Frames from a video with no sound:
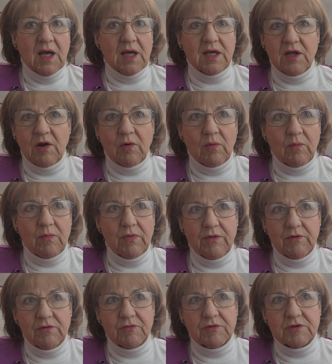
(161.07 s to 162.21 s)
You know,
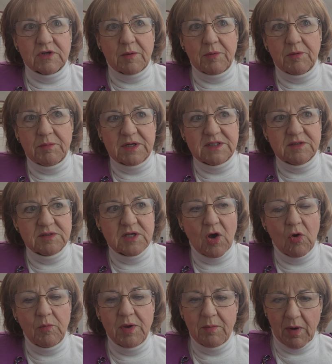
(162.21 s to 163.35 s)
those first couple of months he was
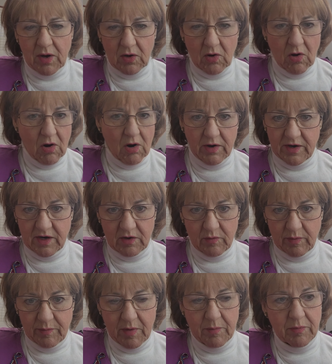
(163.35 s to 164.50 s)
home, he bought a car, he doesn't
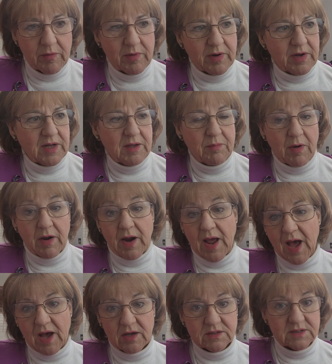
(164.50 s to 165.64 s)
remember it. He bought a
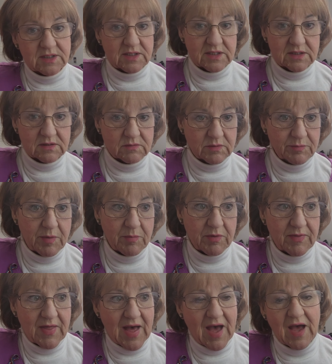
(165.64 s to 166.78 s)
house, he doesn't remember
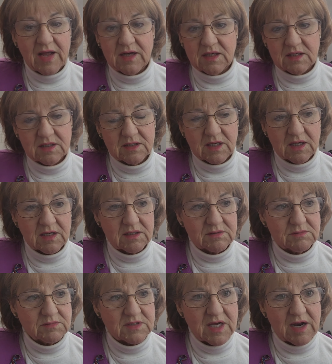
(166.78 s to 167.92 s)
that
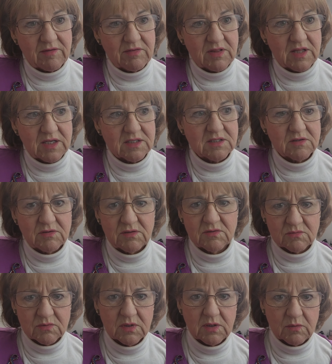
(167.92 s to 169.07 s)
um, kind of a thing. So it was
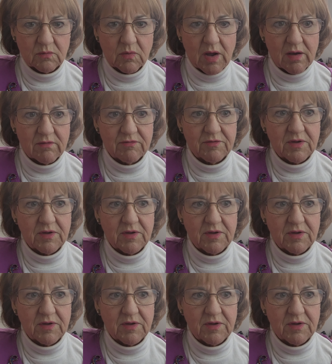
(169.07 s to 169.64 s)
really rough.